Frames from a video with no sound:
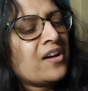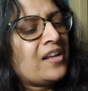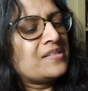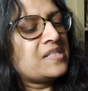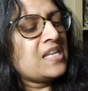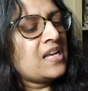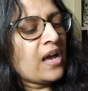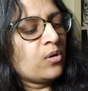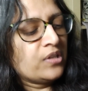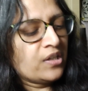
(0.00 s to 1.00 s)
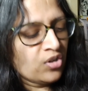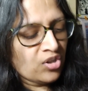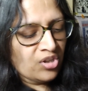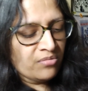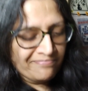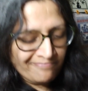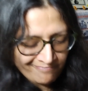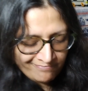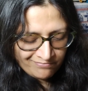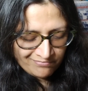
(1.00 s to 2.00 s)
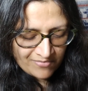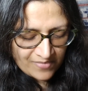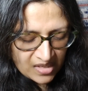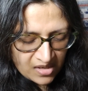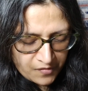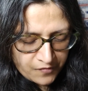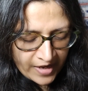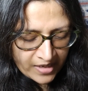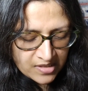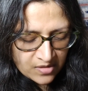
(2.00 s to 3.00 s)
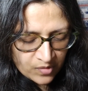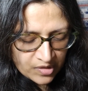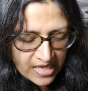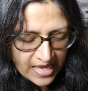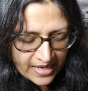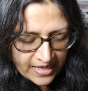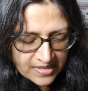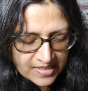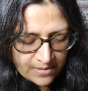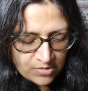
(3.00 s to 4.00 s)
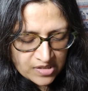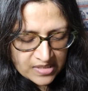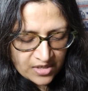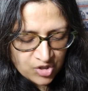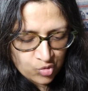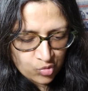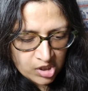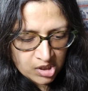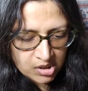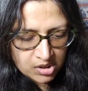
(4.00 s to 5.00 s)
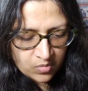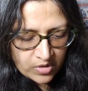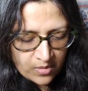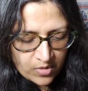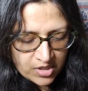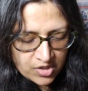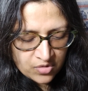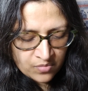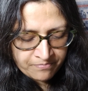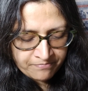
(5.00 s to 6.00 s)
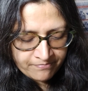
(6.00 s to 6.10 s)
on it and seeing how little effect it really has, I'm just not sure what I want to do.